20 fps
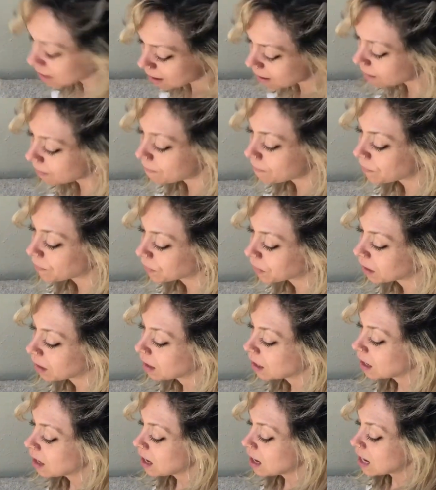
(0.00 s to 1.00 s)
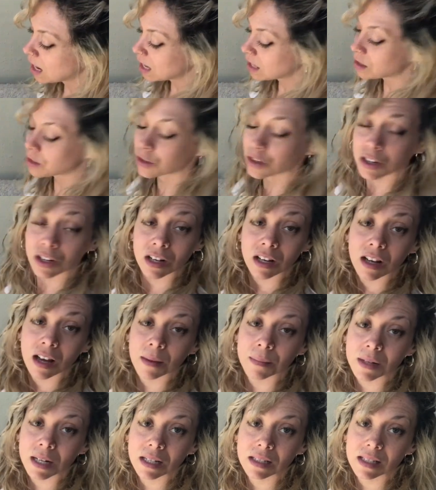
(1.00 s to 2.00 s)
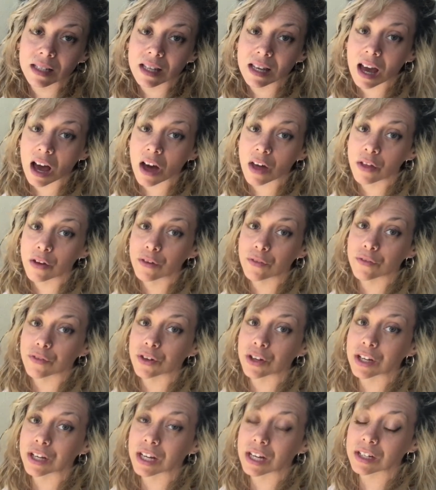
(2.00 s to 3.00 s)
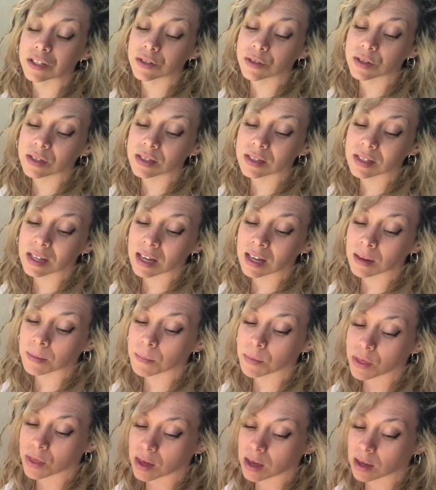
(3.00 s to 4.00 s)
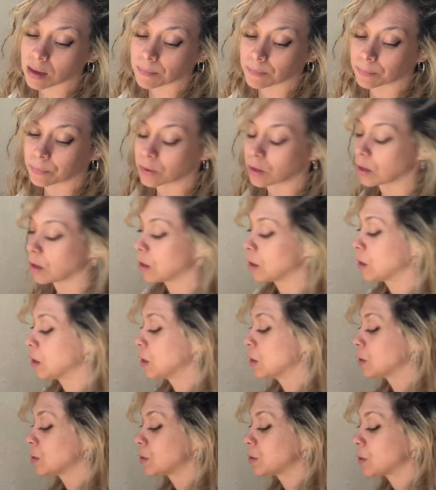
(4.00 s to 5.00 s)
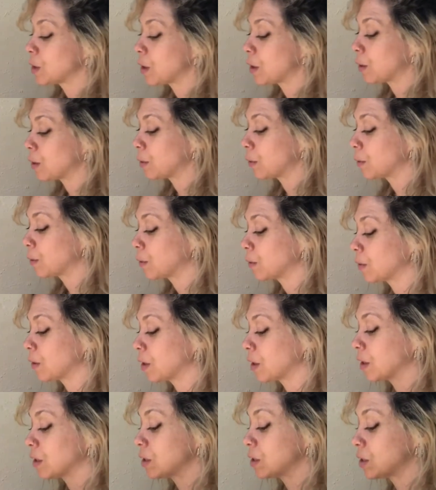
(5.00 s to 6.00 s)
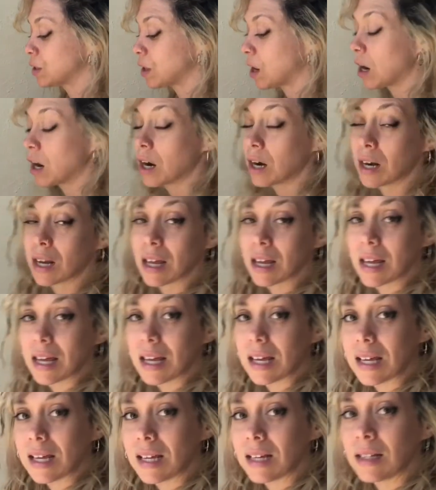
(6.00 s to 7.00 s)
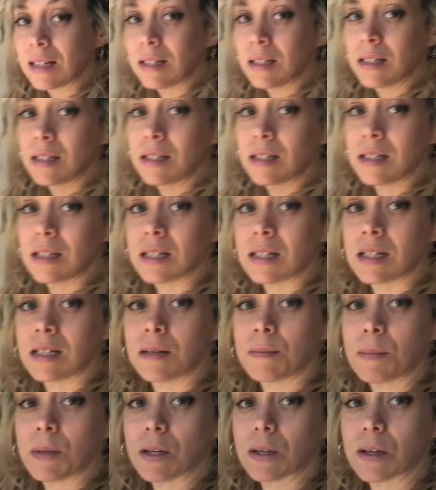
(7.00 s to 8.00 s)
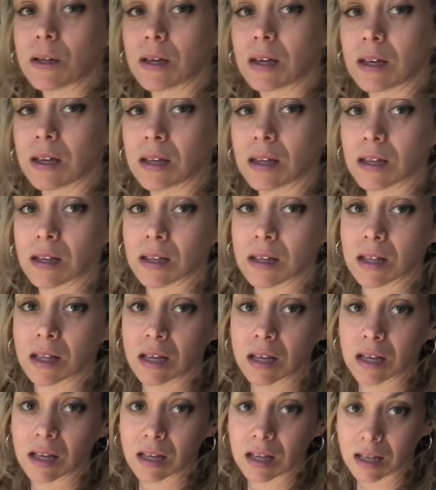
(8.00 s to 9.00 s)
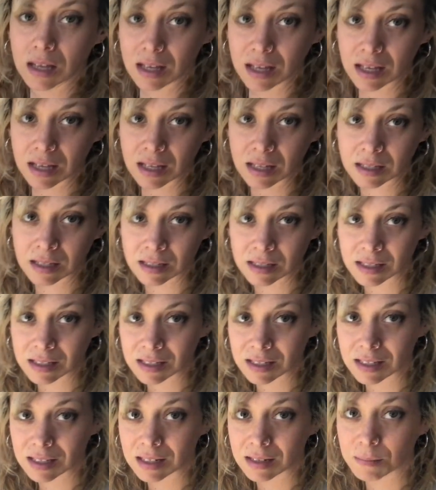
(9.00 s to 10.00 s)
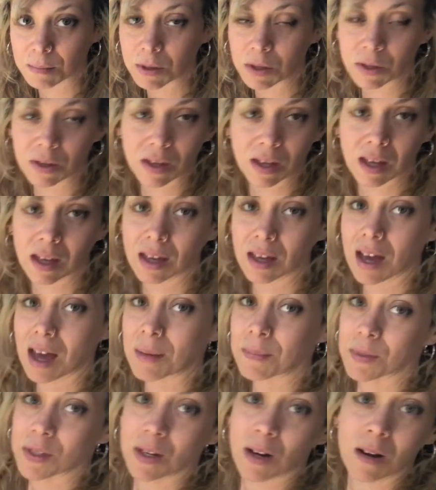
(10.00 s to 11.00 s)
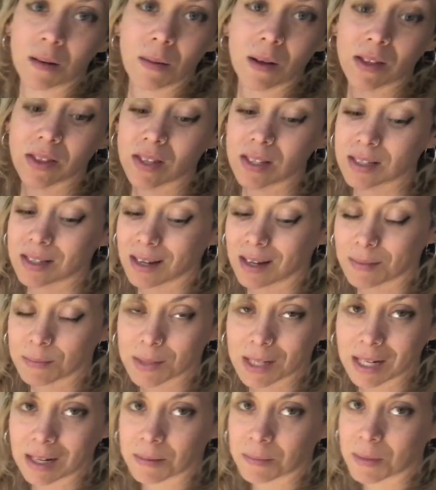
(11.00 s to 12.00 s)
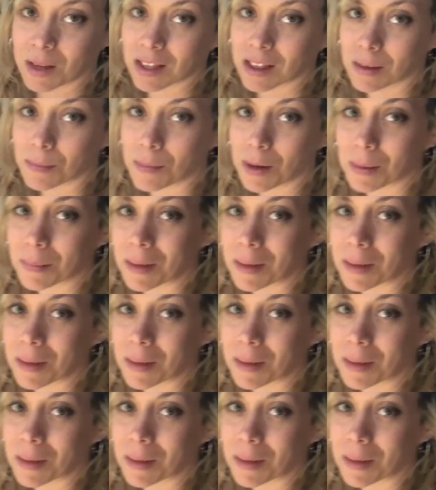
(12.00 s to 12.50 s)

them. And then you're going to come down to the other foot and do the same thing. So you're going to start Indian milking. Indian milking. I'm sorry about these names. I didn't make them up.